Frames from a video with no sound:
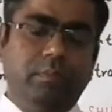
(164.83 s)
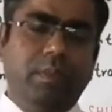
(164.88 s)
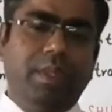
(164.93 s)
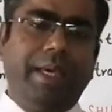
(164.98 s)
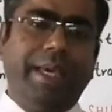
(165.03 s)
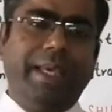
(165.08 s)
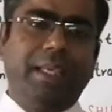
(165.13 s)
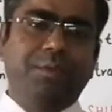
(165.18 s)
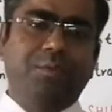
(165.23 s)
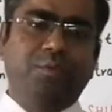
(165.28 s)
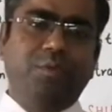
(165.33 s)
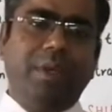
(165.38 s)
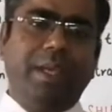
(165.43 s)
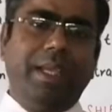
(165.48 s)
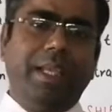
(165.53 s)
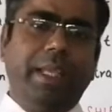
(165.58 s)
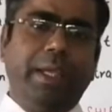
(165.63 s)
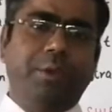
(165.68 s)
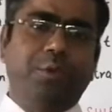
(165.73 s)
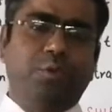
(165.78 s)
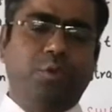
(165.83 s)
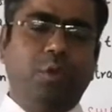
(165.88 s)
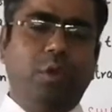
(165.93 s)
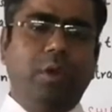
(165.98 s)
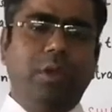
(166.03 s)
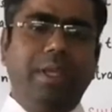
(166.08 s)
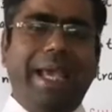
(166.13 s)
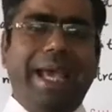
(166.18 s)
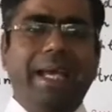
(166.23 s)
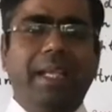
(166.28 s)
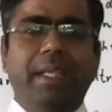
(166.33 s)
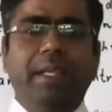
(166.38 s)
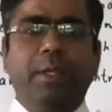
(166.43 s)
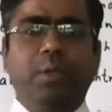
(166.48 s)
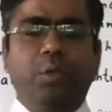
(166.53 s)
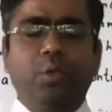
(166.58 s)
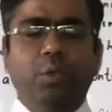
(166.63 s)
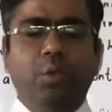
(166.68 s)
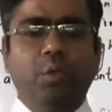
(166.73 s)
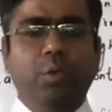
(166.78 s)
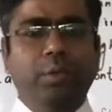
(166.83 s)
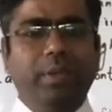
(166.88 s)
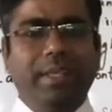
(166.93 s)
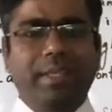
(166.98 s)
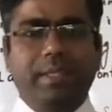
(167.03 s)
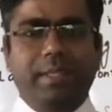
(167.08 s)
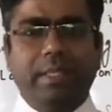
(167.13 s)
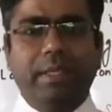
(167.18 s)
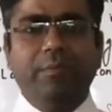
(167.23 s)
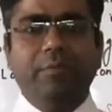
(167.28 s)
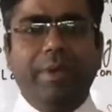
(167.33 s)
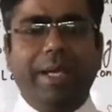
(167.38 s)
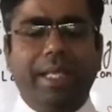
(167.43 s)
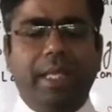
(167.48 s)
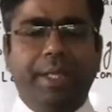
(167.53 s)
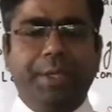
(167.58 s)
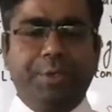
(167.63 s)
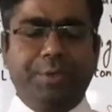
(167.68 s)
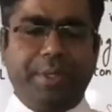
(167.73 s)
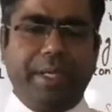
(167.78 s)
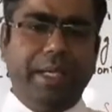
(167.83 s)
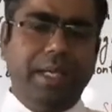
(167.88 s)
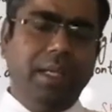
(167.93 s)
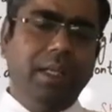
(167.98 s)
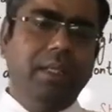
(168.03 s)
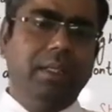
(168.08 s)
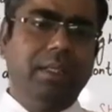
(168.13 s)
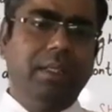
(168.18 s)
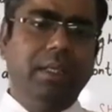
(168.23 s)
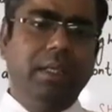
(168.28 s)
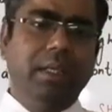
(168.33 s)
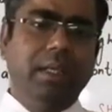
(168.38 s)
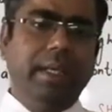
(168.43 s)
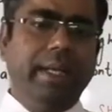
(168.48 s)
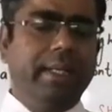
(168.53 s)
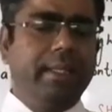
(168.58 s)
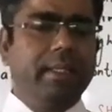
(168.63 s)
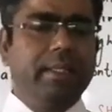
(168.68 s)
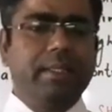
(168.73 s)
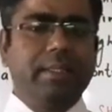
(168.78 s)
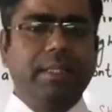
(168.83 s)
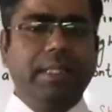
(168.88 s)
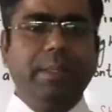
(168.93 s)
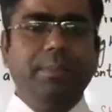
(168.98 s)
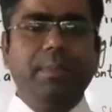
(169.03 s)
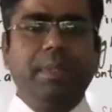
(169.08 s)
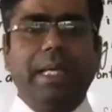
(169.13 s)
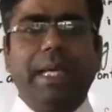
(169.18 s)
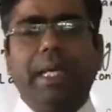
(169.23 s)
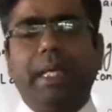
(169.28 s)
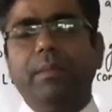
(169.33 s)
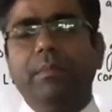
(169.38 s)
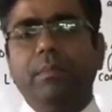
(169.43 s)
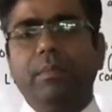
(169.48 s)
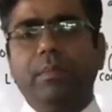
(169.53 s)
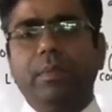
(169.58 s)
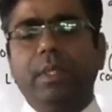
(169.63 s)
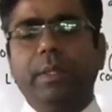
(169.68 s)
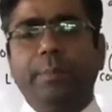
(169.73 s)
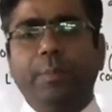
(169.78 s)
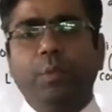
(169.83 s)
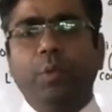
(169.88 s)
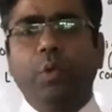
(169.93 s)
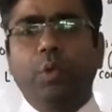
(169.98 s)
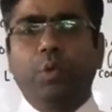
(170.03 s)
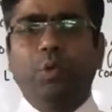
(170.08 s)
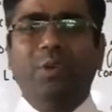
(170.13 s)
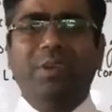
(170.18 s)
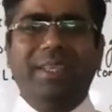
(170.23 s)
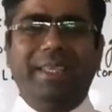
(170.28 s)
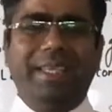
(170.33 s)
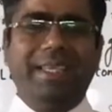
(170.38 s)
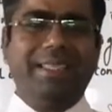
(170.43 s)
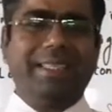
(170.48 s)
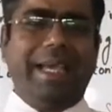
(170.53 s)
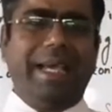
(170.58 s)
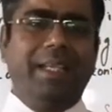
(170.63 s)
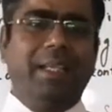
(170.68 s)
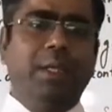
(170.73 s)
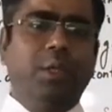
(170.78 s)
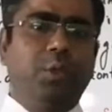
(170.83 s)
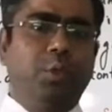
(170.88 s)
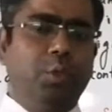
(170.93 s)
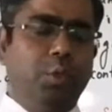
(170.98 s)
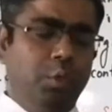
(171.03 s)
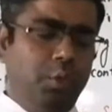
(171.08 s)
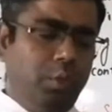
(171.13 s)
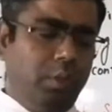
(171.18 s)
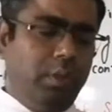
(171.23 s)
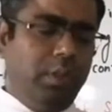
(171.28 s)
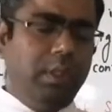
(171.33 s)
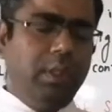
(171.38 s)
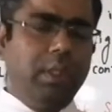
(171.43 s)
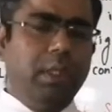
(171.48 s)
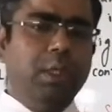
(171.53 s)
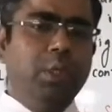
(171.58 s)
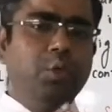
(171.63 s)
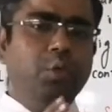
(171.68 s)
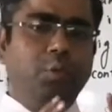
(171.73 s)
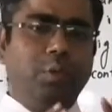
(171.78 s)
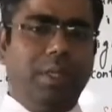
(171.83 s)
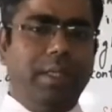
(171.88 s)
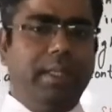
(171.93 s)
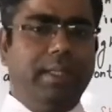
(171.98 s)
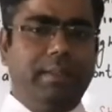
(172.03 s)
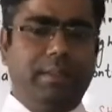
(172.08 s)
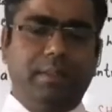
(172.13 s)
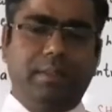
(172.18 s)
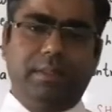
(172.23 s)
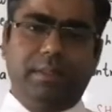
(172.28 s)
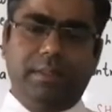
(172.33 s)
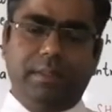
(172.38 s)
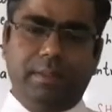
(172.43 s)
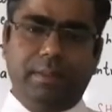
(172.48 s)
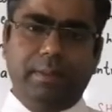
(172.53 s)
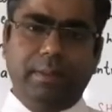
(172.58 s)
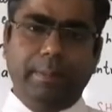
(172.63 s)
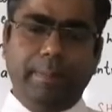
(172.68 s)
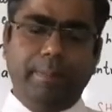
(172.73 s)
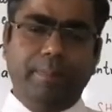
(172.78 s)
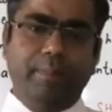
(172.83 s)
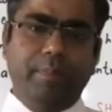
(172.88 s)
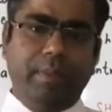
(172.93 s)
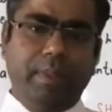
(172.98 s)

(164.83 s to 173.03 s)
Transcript: The extra electron added to the same valence shell, at the same time the proton is added to the nucleus.